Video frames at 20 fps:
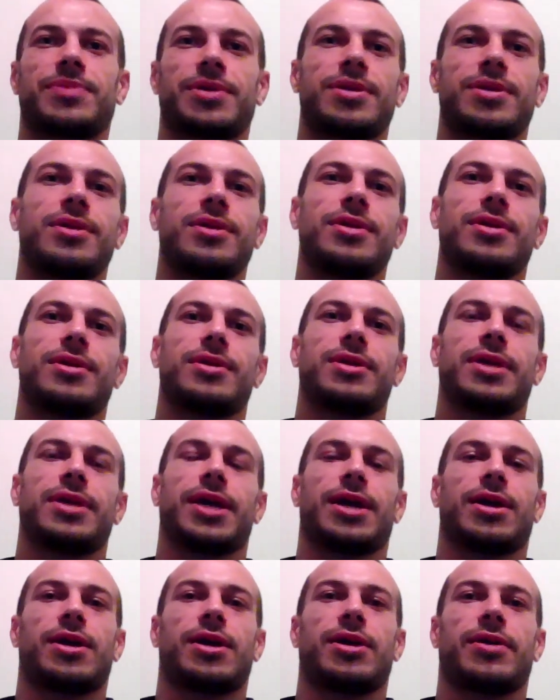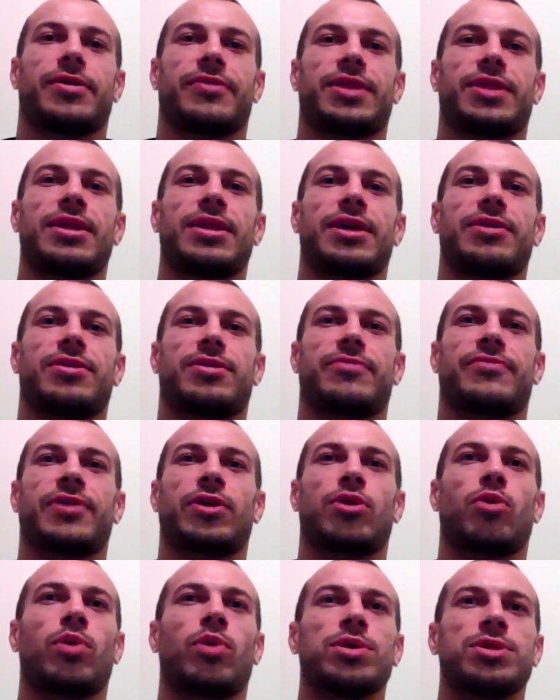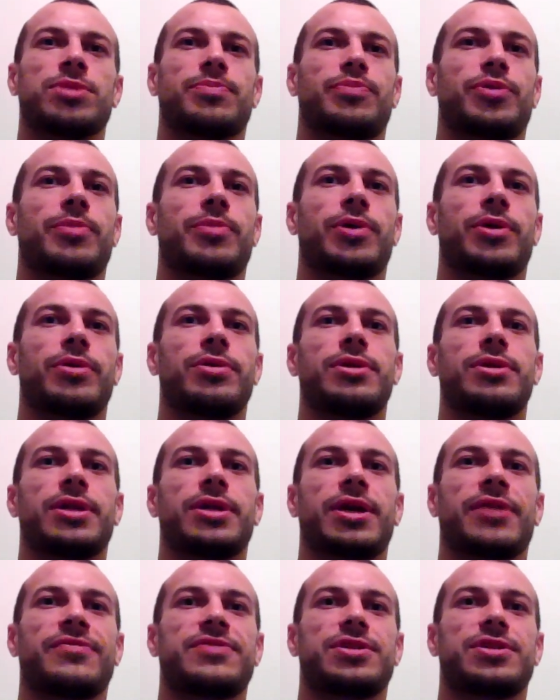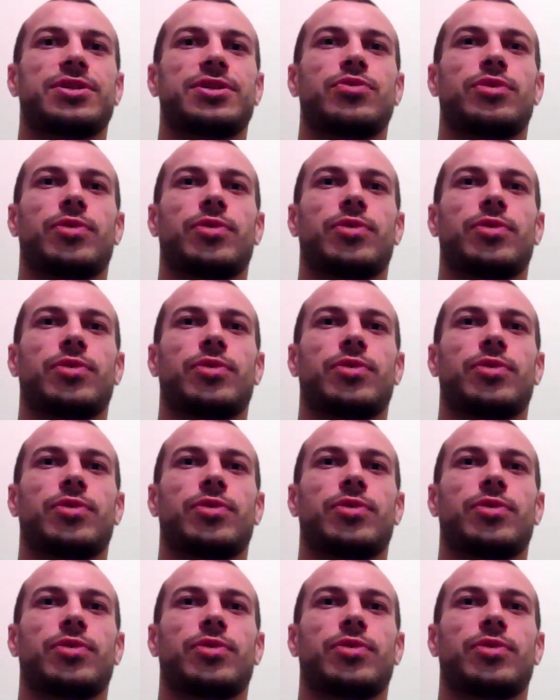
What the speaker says: But I think they felt it wasn't promoted enough, so